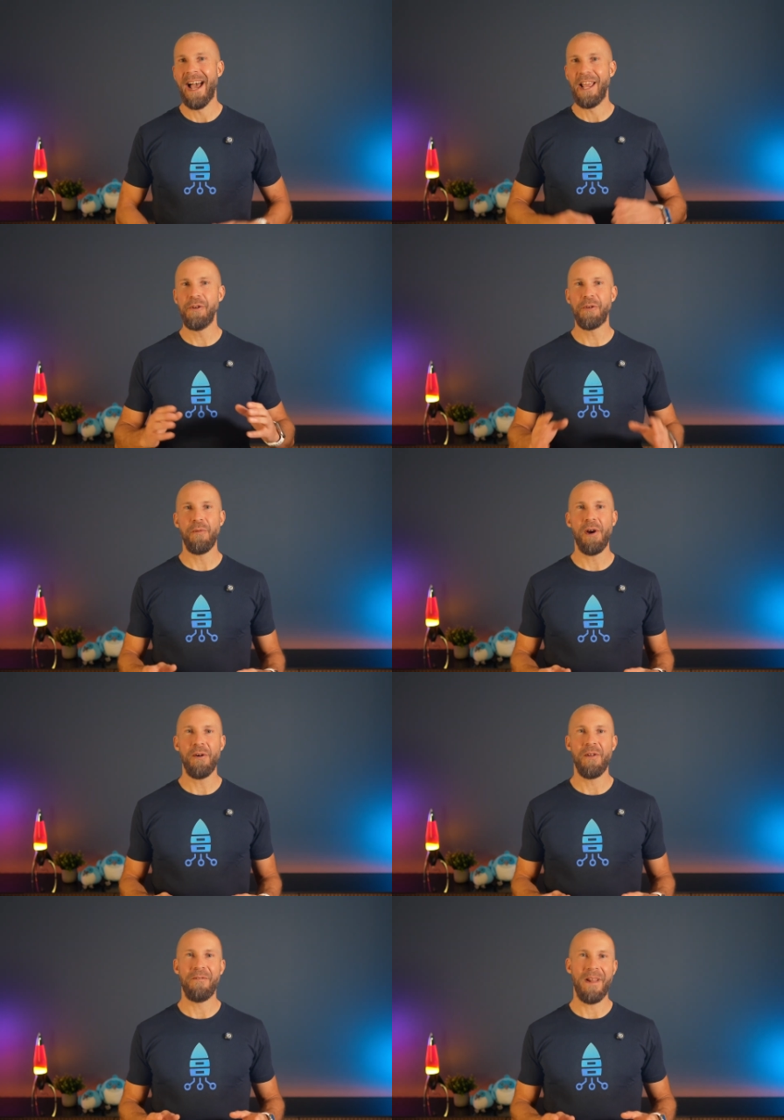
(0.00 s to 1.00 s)
I used to
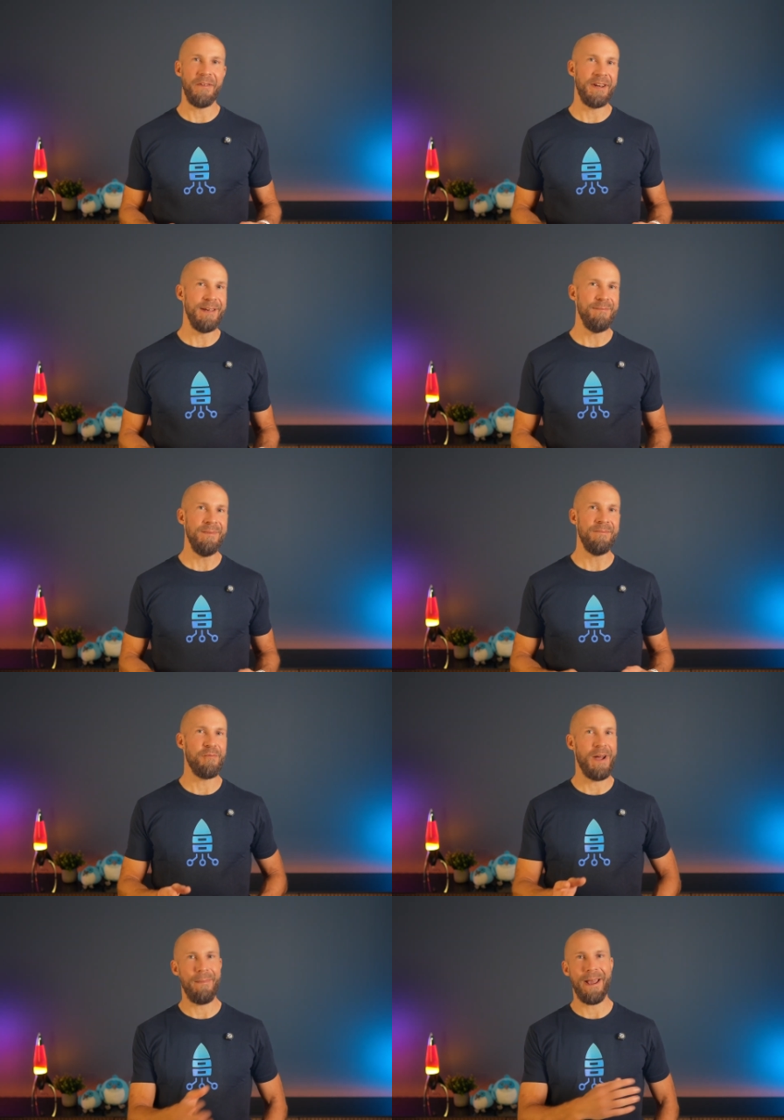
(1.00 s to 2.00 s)
work on the Flutter team
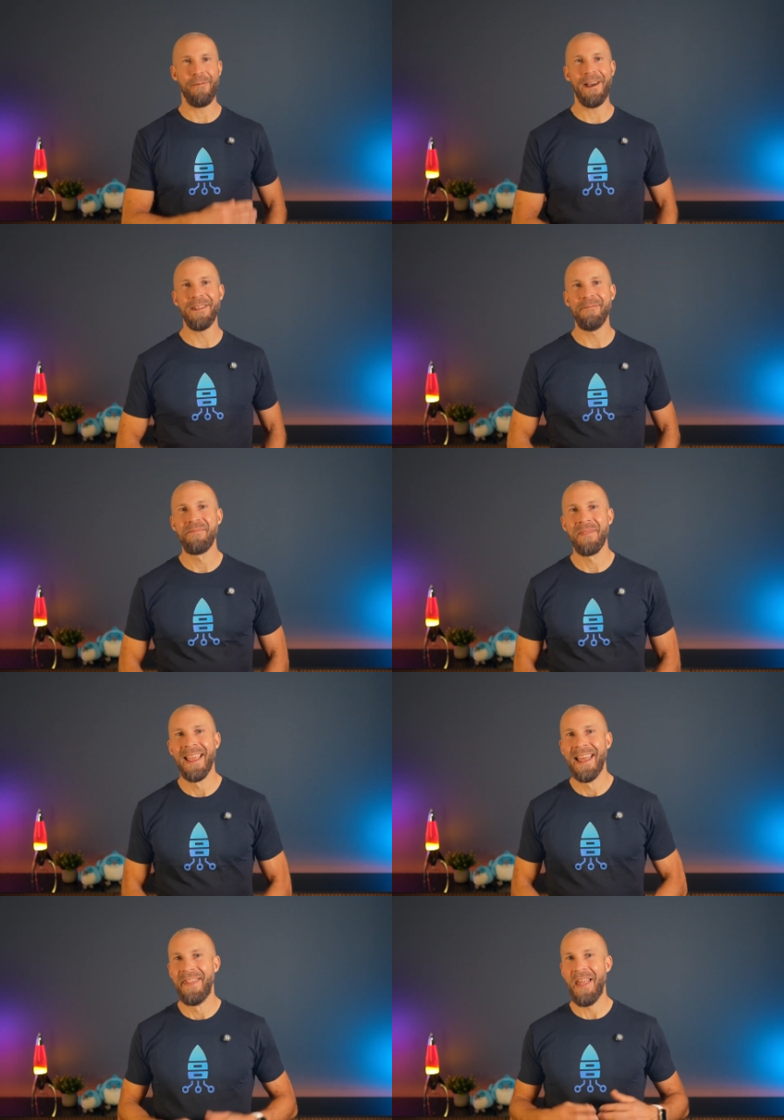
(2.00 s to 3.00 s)
way back when.
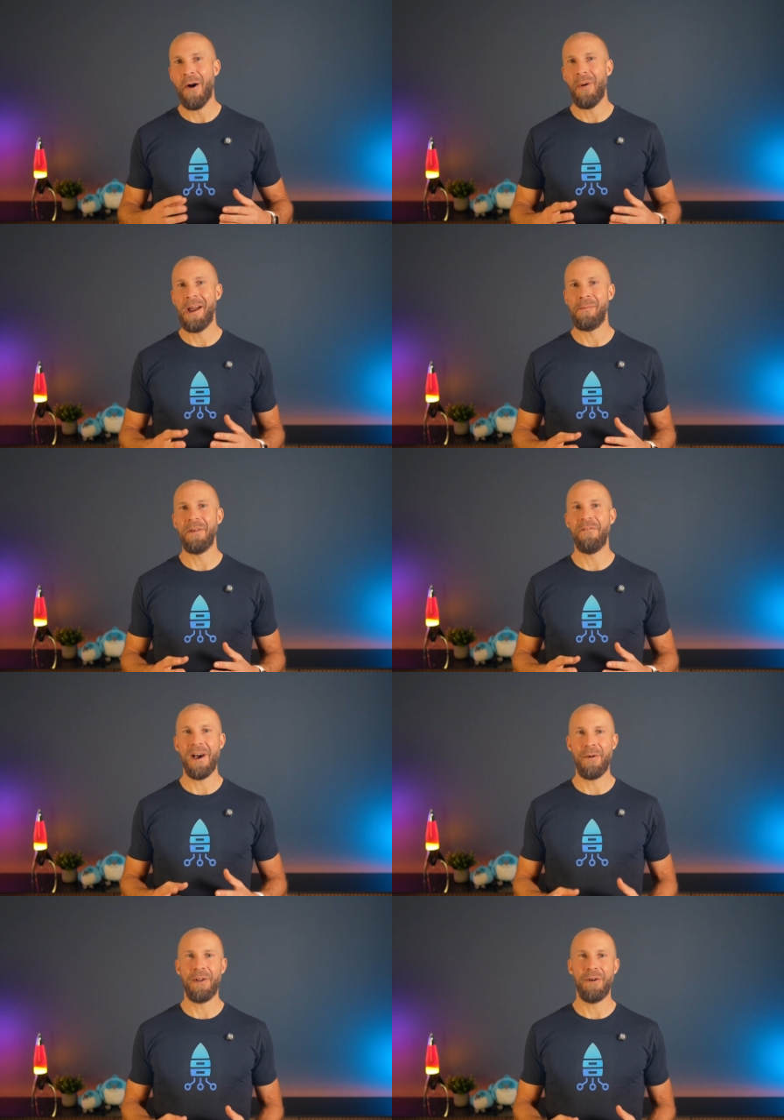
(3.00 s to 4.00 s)
Now I'm the
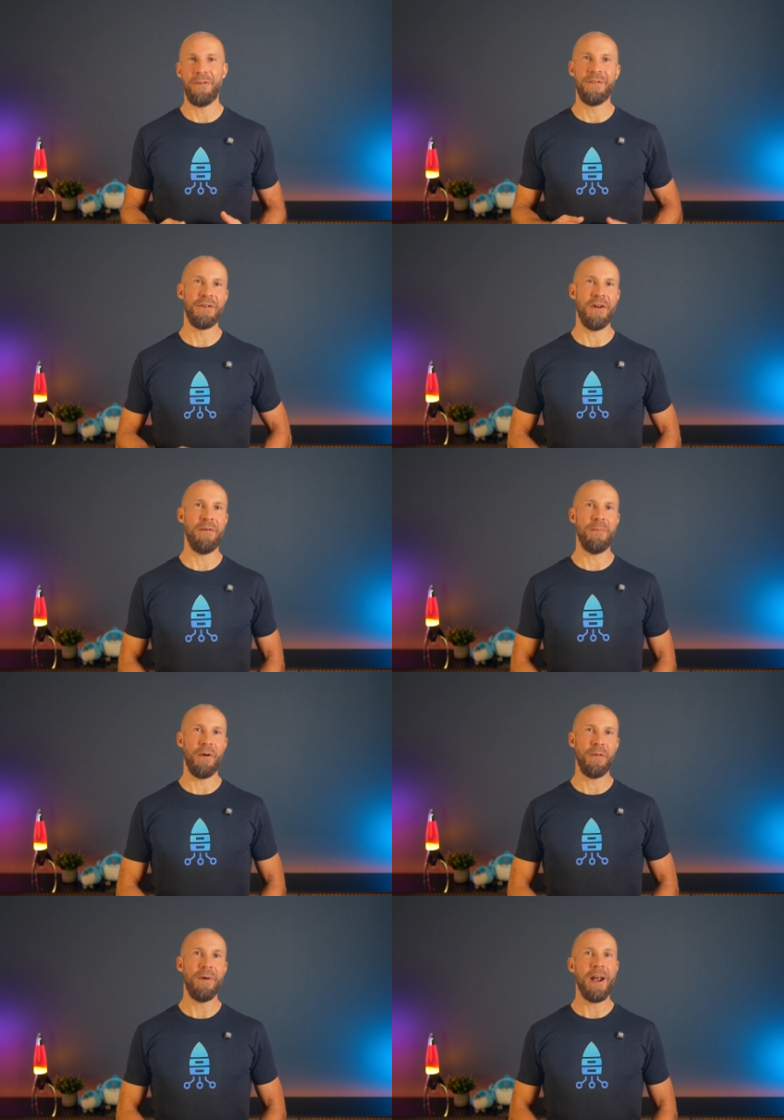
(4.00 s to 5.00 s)
founder of
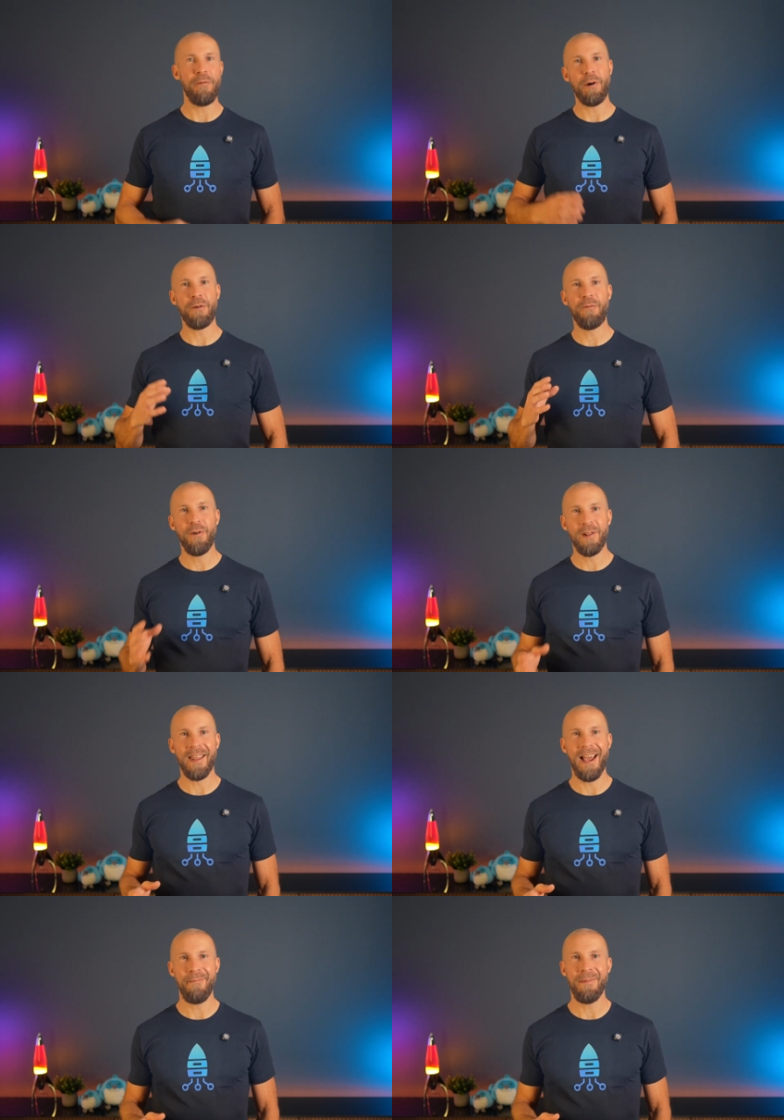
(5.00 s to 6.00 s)
ServerPod, where I work
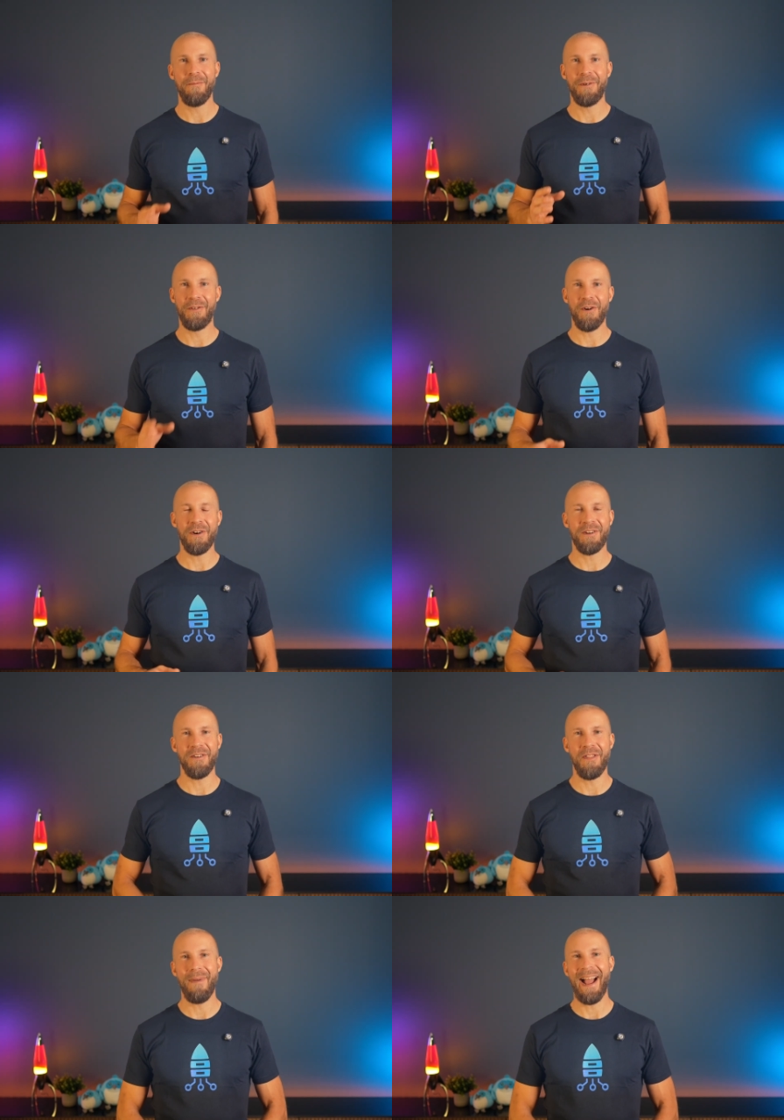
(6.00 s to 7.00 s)
full-time with Dart
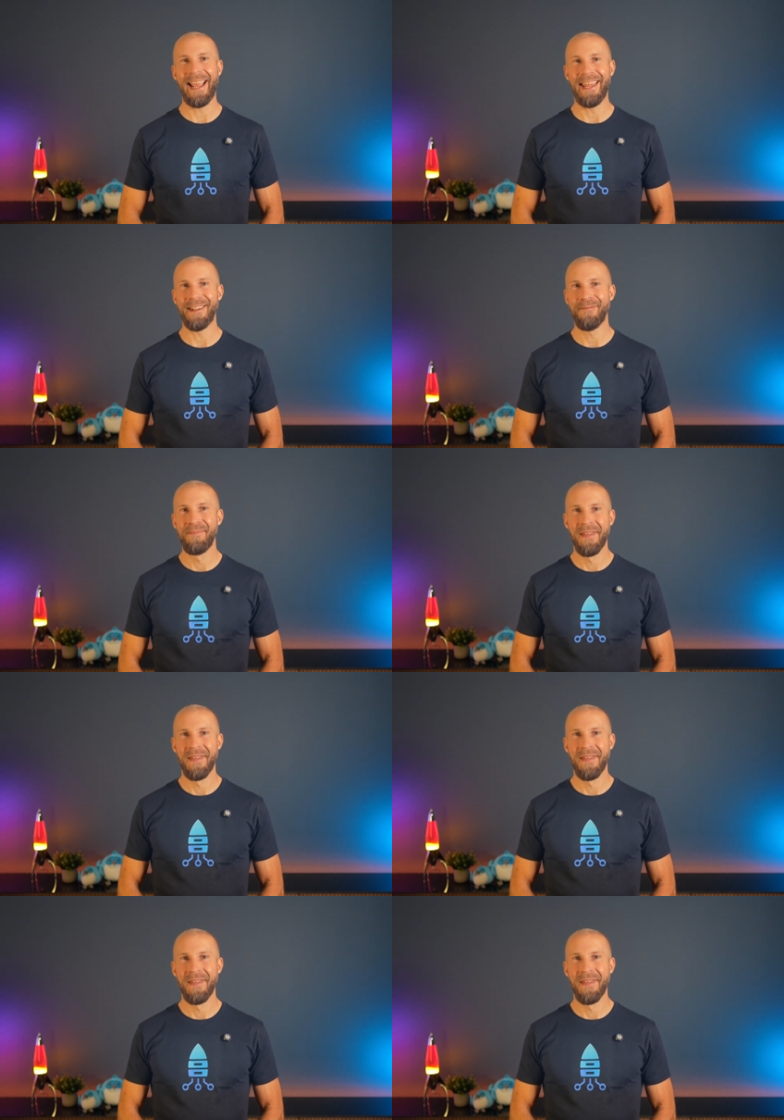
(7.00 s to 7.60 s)
on the backend.